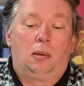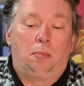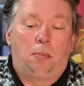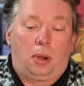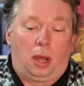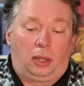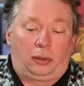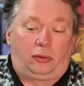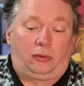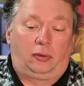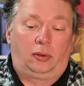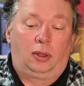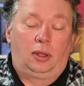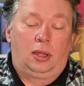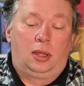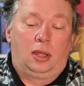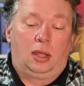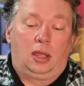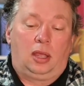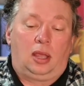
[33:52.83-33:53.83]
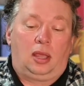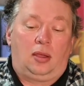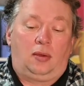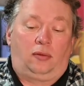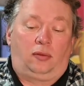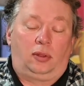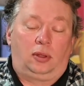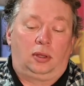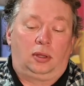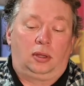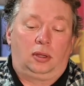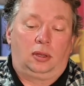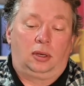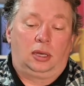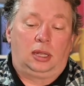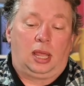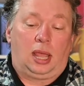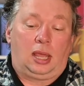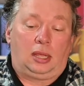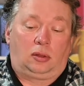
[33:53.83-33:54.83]
But if
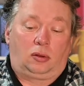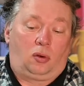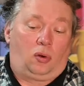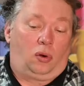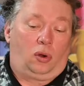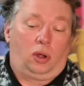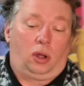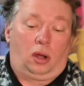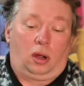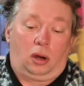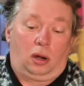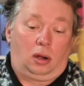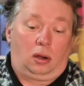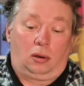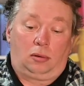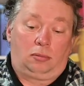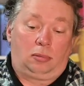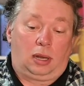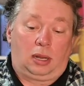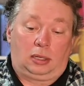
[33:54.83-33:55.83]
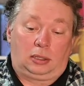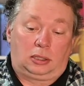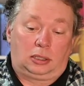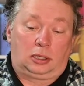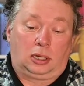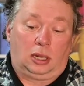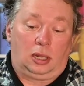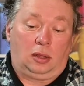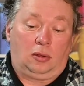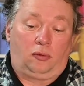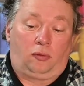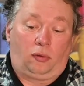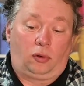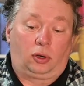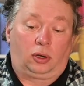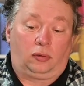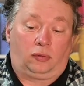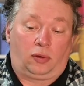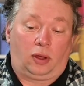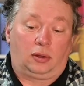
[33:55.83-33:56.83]
the 8 koi are, let's say,
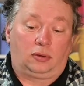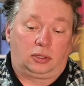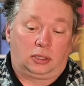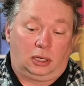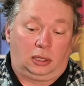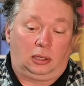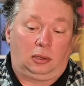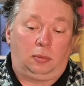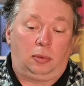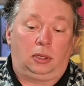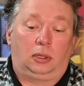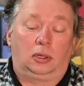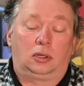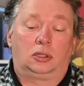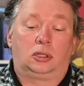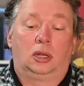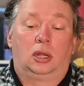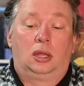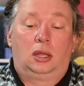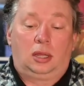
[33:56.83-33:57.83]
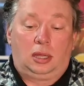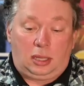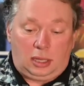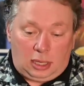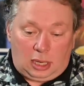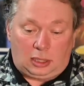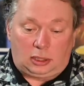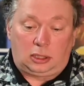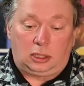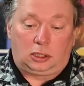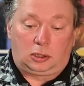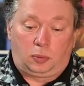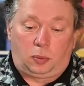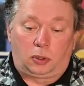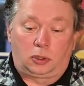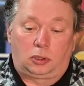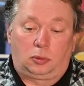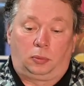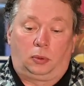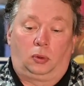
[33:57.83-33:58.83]
45 centimeters, yes, it's
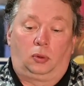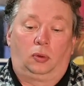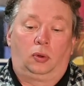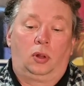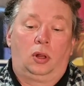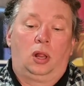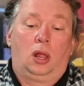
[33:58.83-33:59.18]
possible.